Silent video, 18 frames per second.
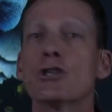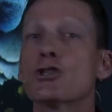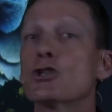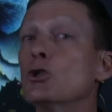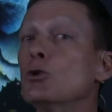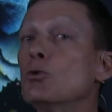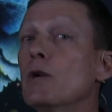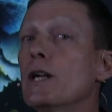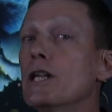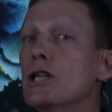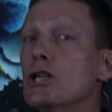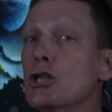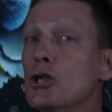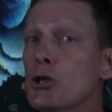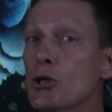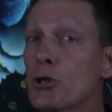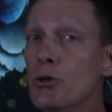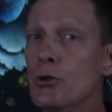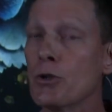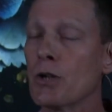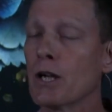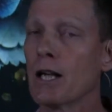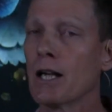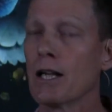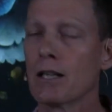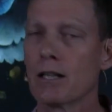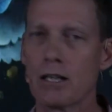to renew
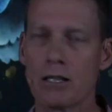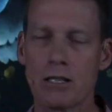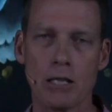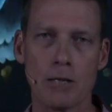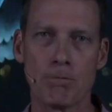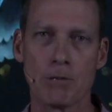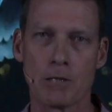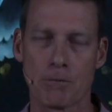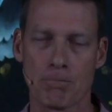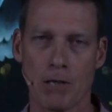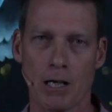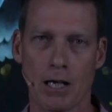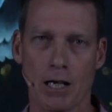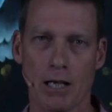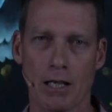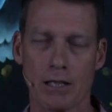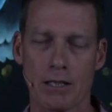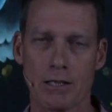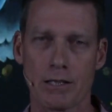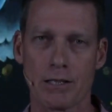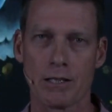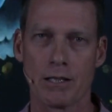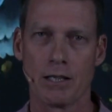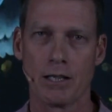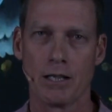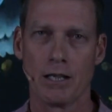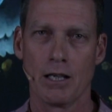the deepest parts,